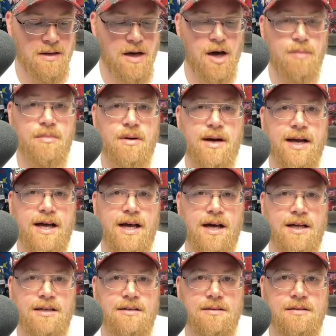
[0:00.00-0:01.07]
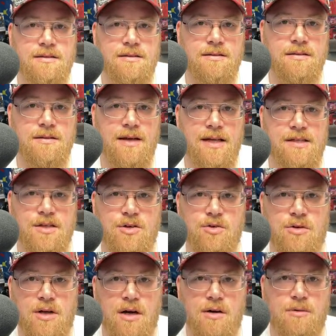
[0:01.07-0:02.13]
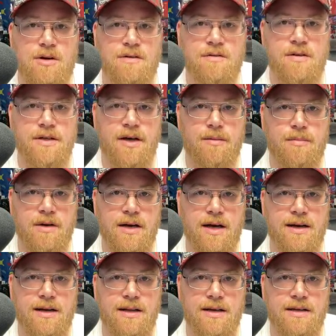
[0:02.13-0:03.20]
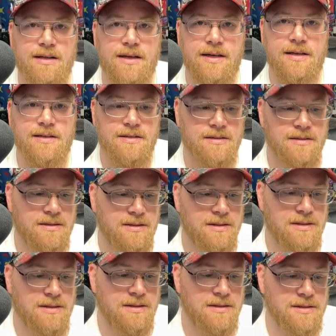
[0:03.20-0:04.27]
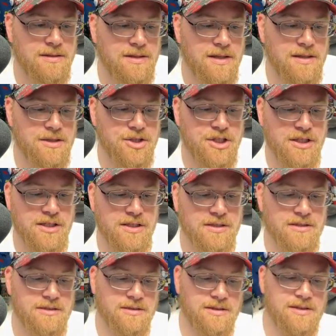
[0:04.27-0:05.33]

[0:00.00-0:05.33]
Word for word: Umbreon. That's a cool artwork for the Umbreon. I like that. Kind of chilling.